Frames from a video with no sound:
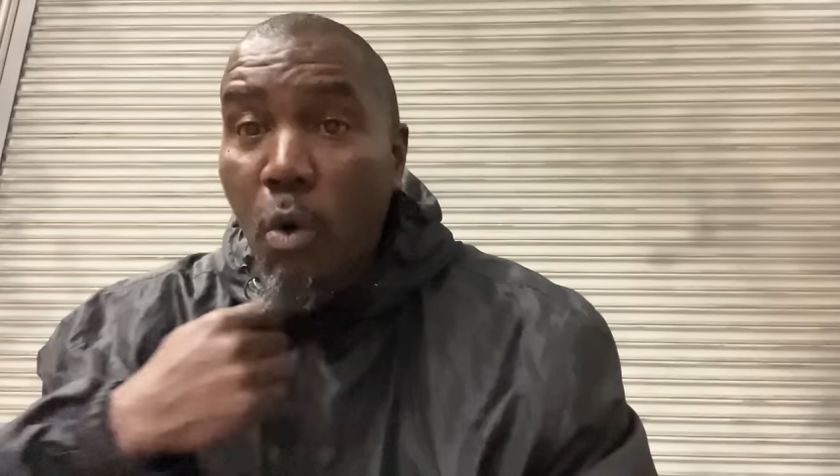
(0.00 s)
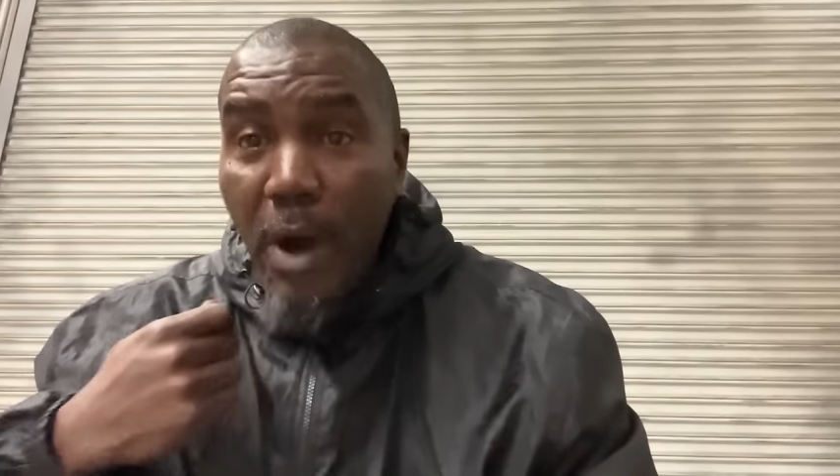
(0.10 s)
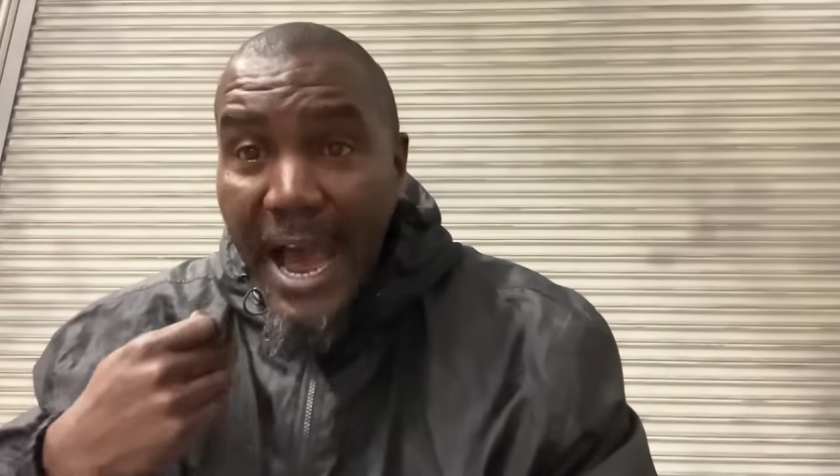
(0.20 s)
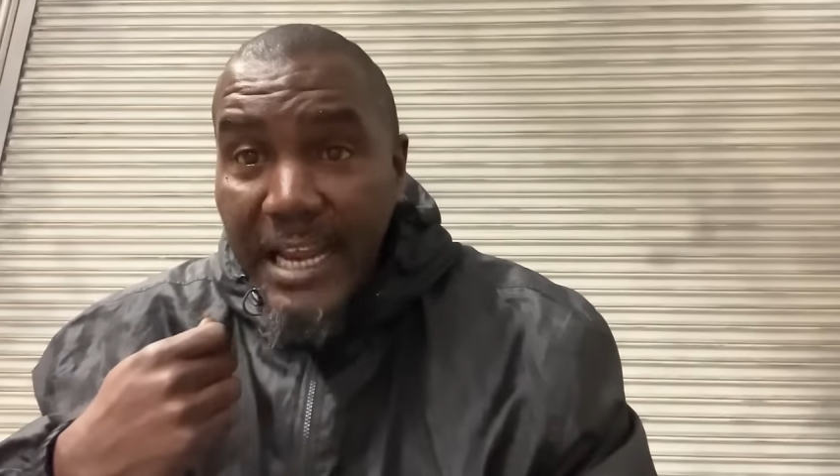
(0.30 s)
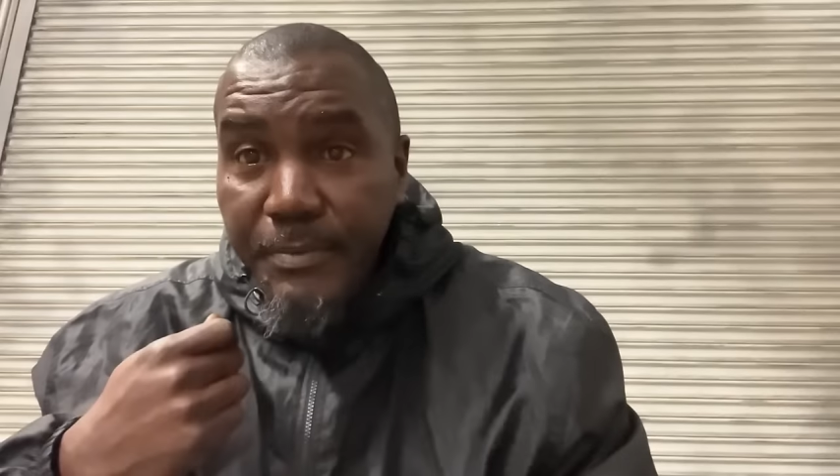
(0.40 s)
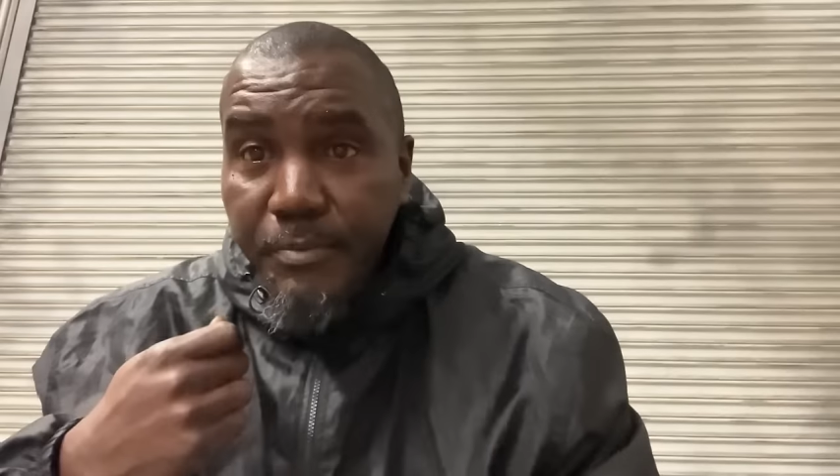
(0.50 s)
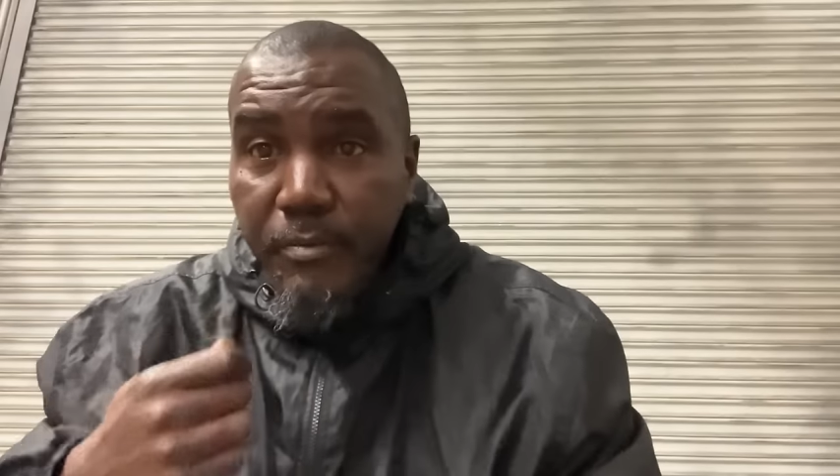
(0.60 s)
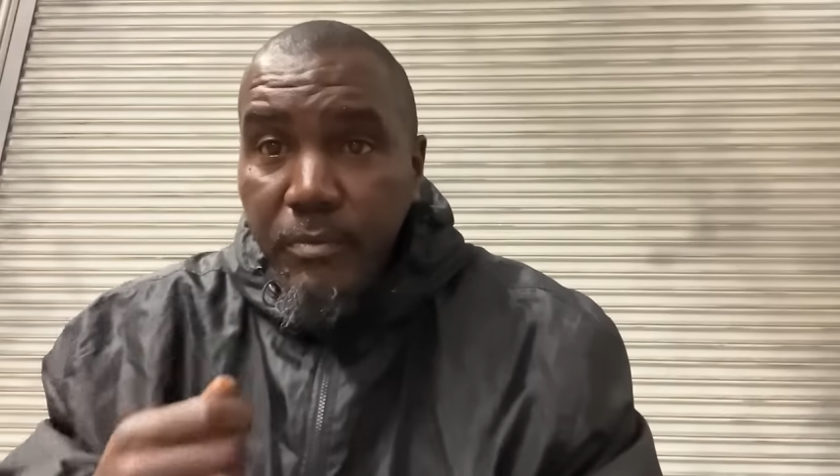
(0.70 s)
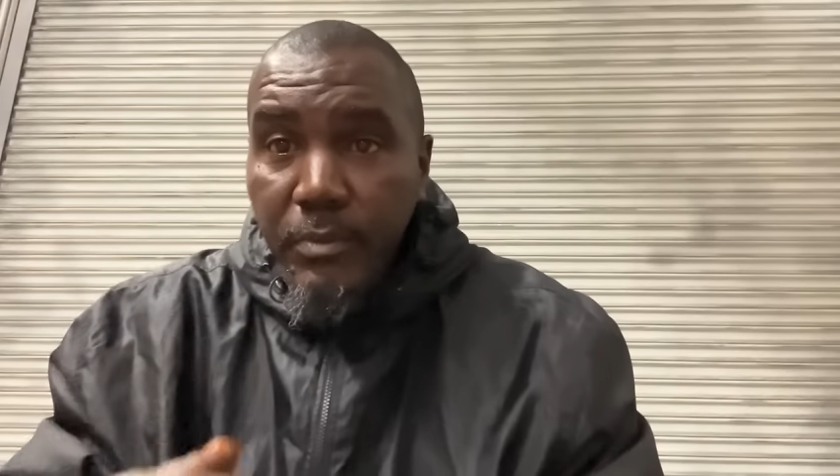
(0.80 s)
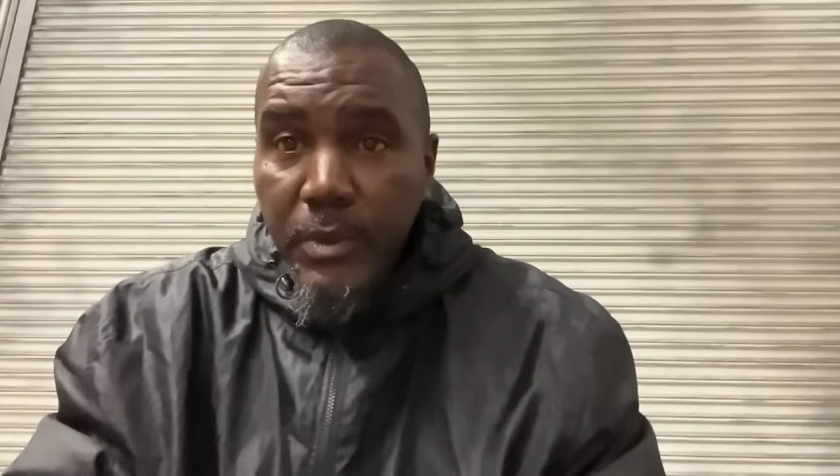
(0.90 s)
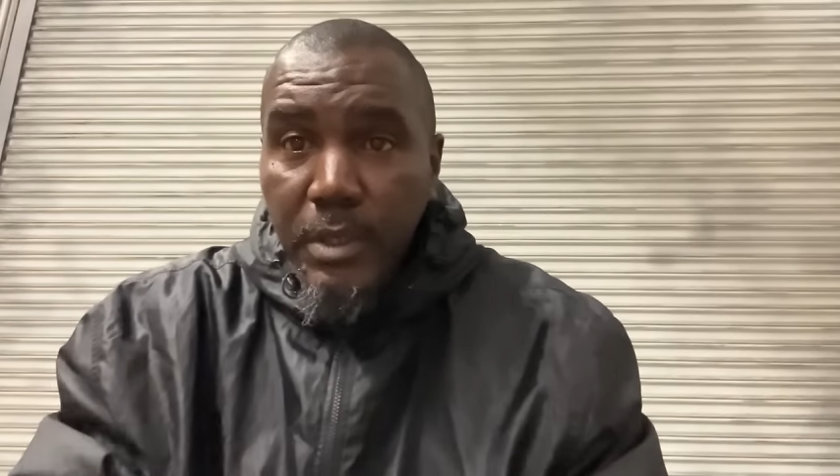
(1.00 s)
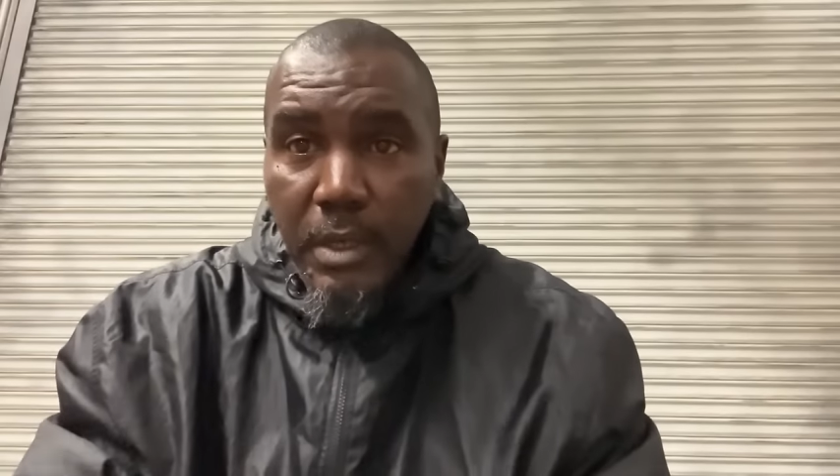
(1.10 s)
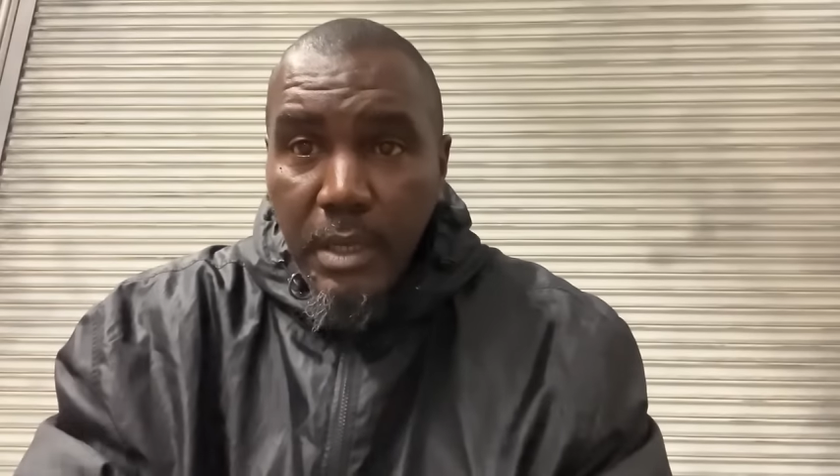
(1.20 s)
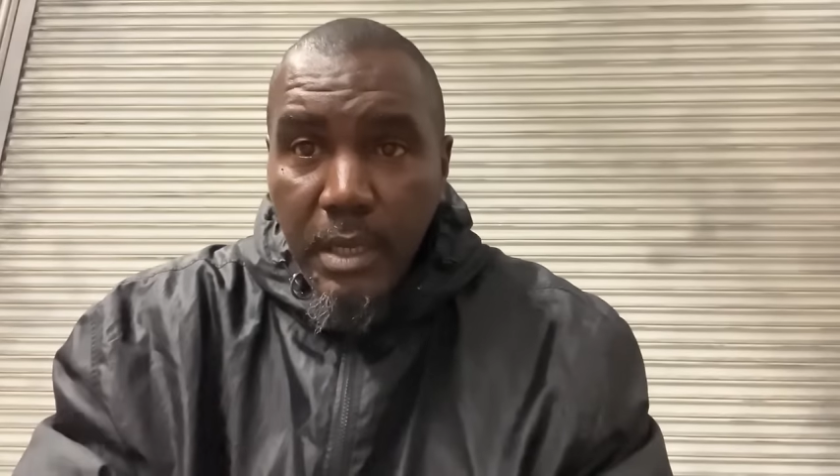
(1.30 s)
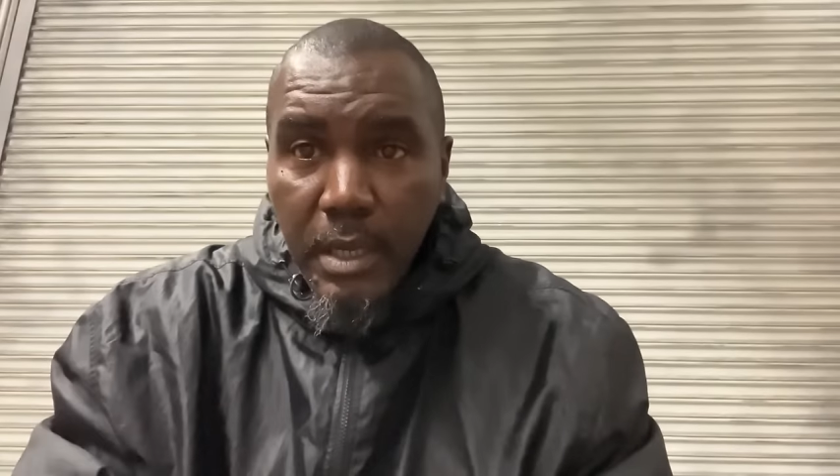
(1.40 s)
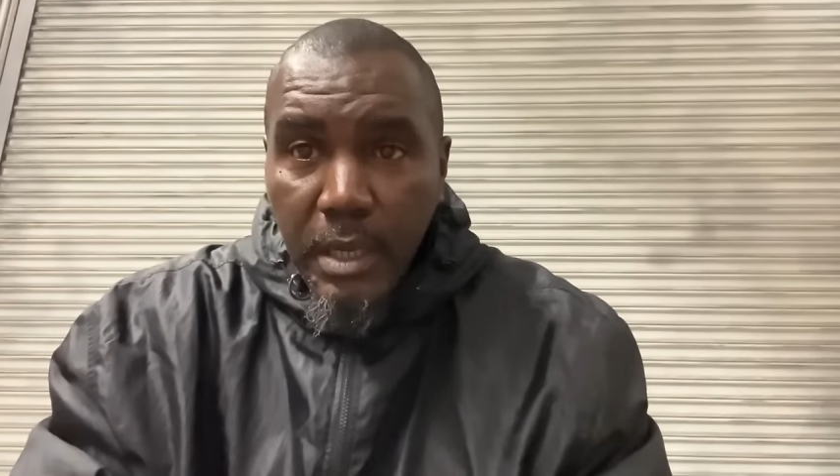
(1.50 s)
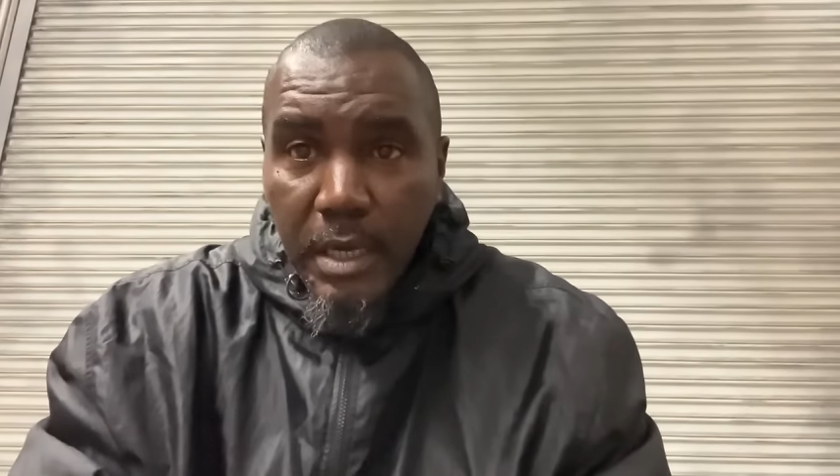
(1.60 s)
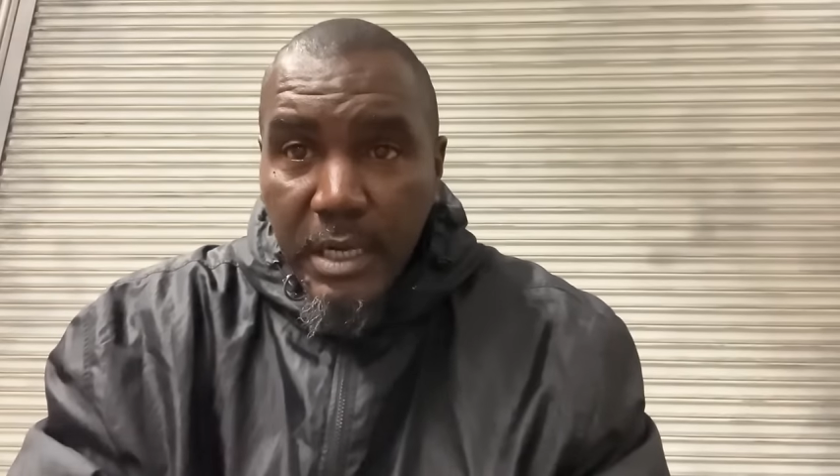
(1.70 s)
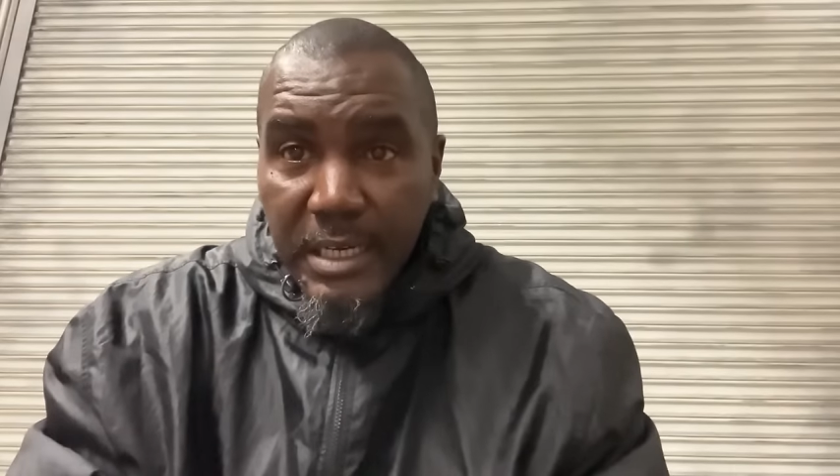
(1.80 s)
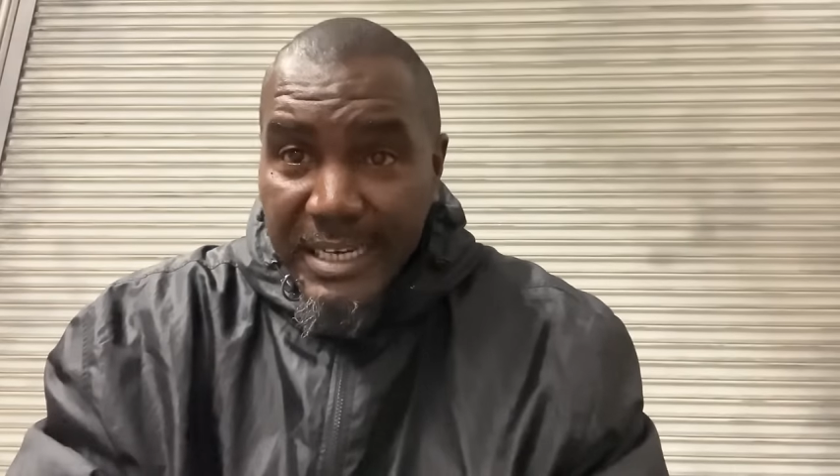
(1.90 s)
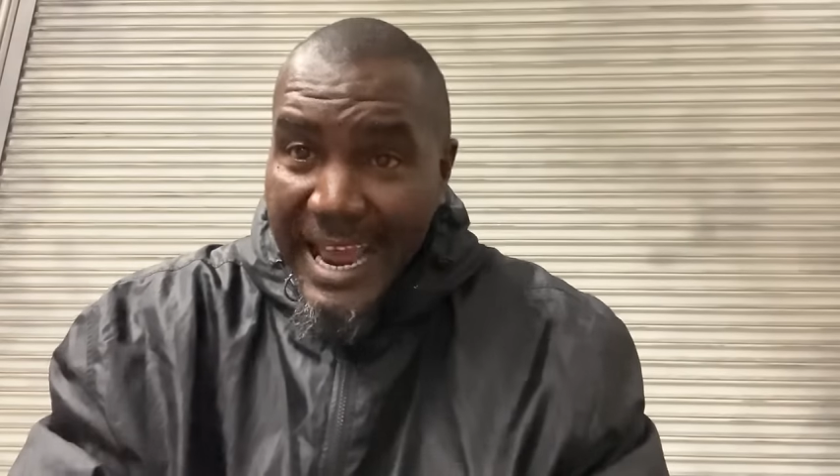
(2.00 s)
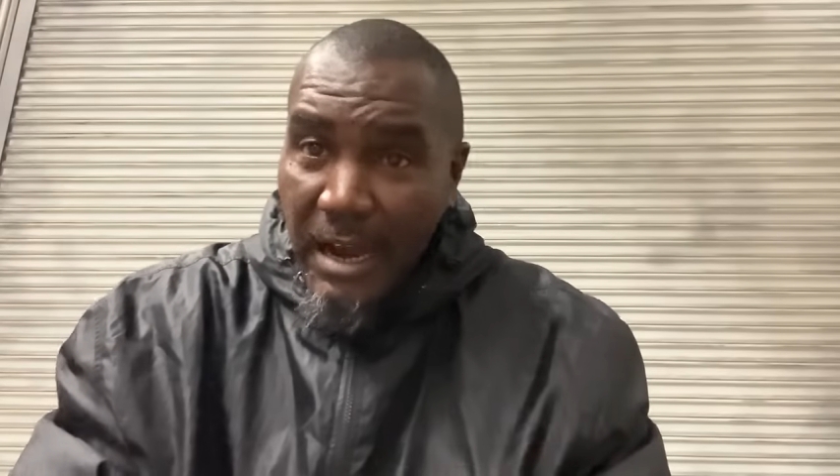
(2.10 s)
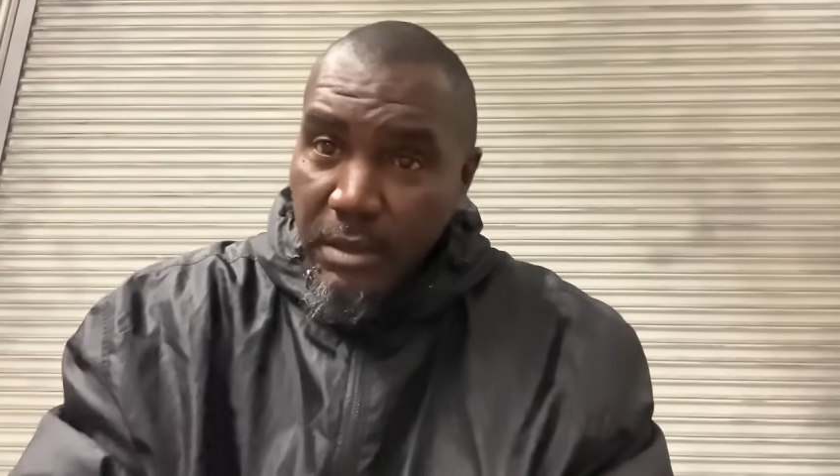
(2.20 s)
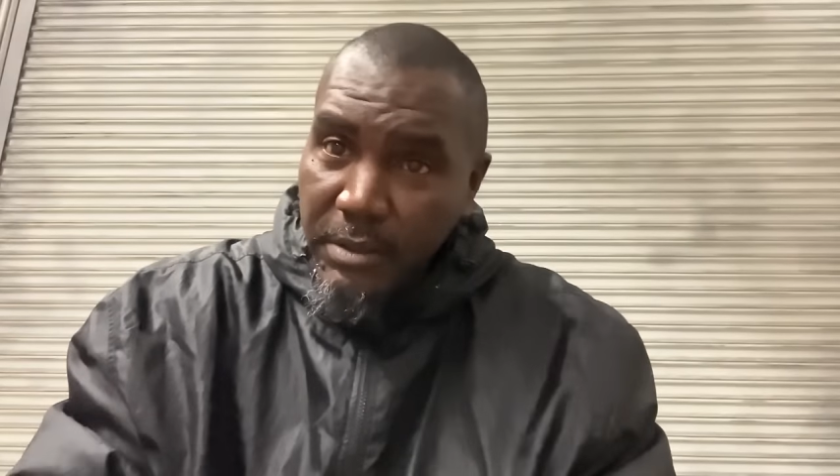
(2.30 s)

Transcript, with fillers: what? Now,